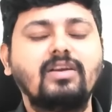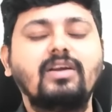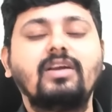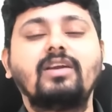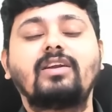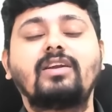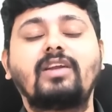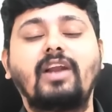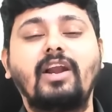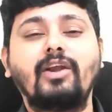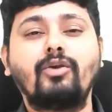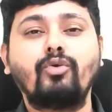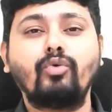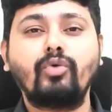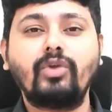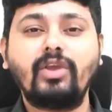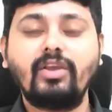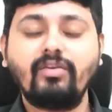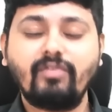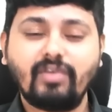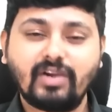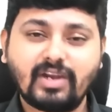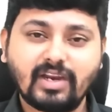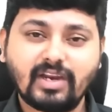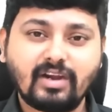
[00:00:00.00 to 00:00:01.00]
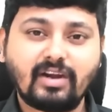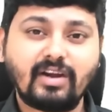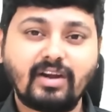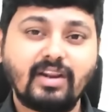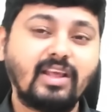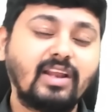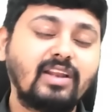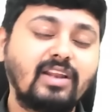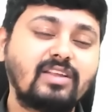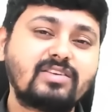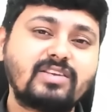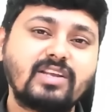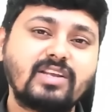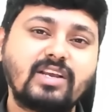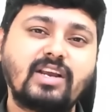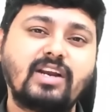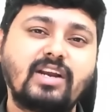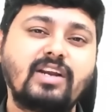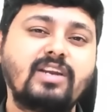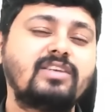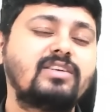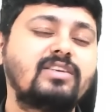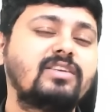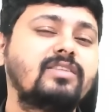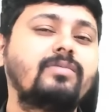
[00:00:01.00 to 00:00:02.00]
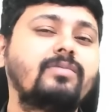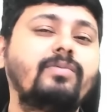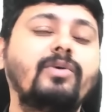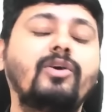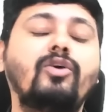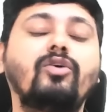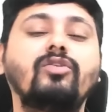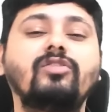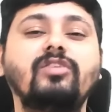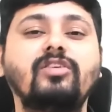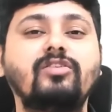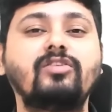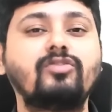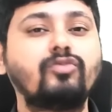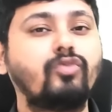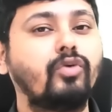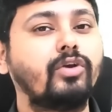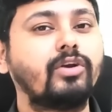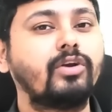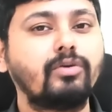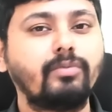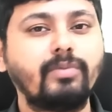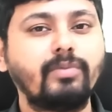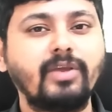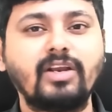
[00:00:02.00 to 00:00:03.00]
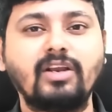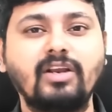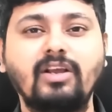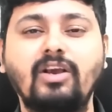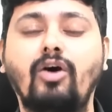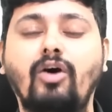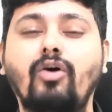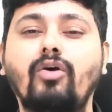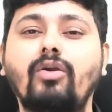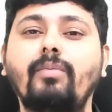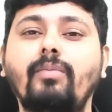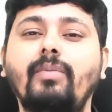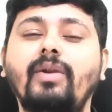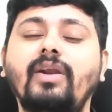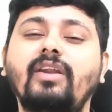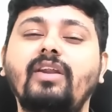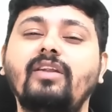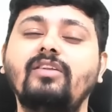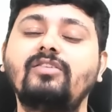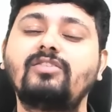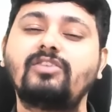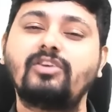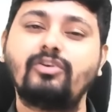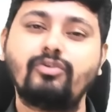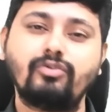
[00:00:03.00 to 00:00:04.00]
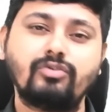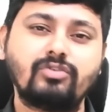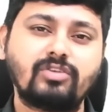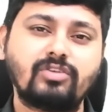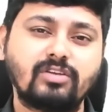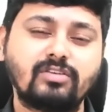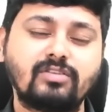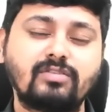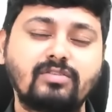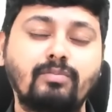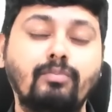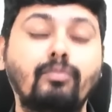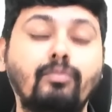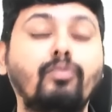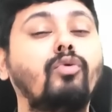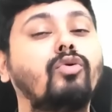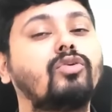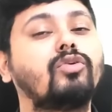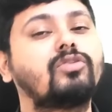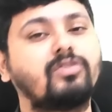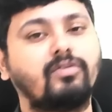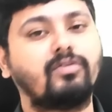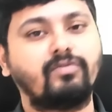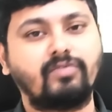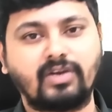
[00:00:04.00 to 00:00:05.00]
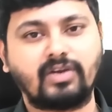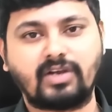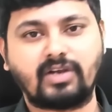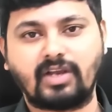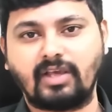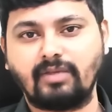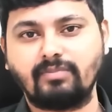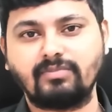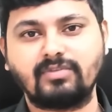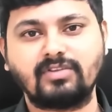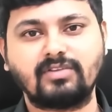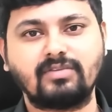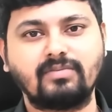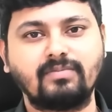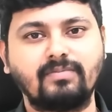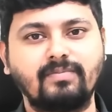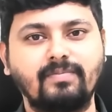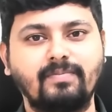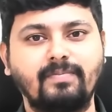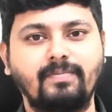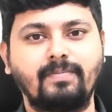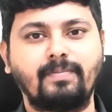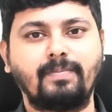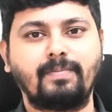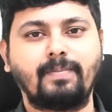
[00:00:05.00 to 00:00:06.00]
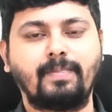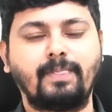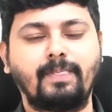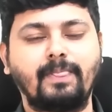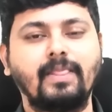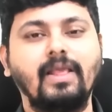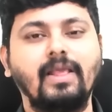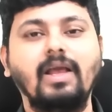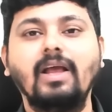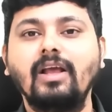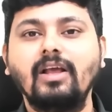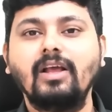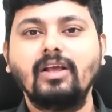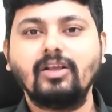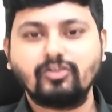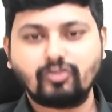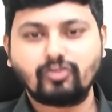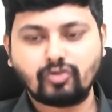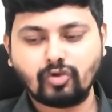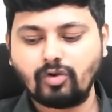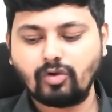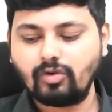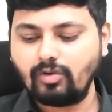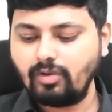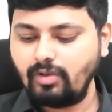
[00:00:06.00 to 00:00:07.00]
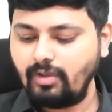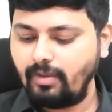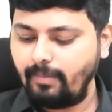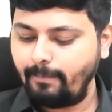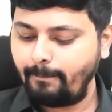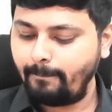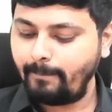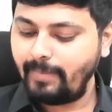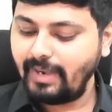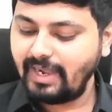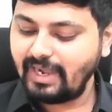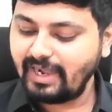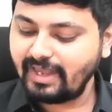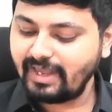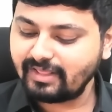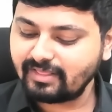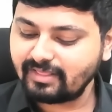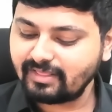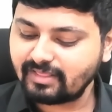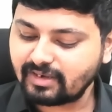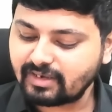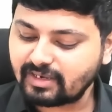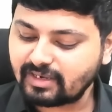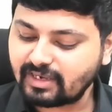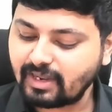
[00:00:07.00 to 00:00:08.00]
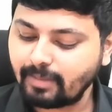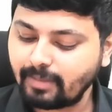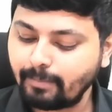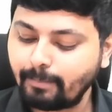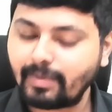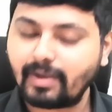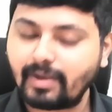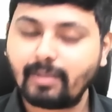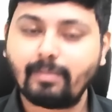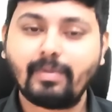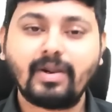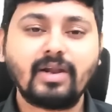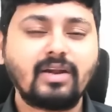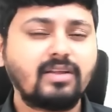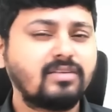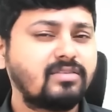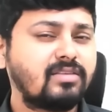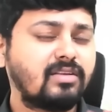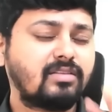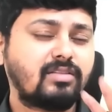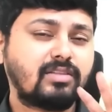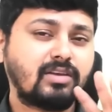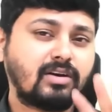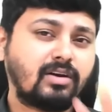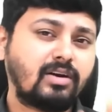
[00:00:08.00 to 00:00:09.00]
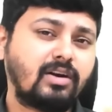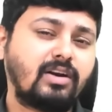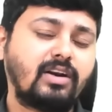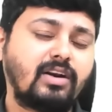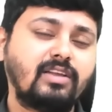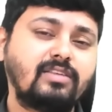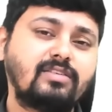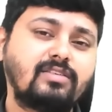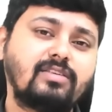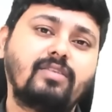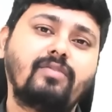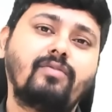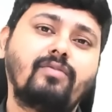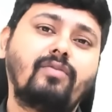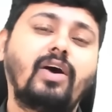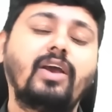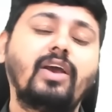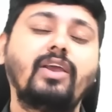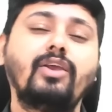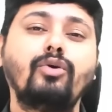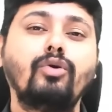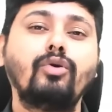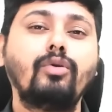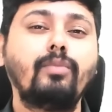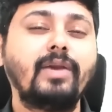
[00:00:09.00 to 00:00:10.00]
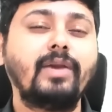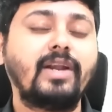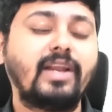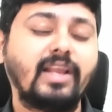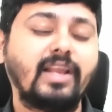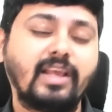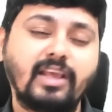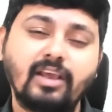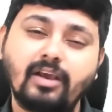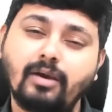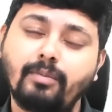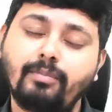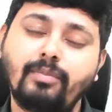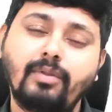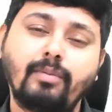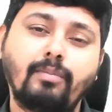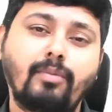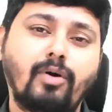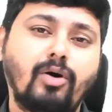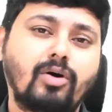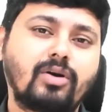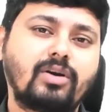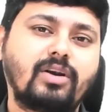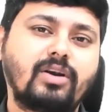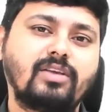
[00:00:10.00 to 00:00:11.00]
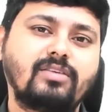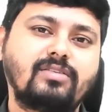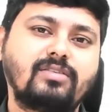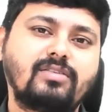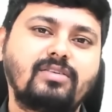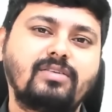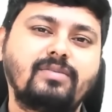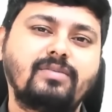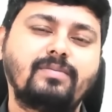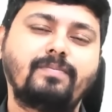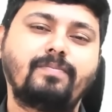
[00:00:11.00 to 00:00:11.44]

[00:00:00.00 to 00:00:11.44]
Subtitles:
Try to give it in realistic conditions because it's going to be in government institutions most of the times. So building the temperament is the third reason why you'll be taking up the mock test.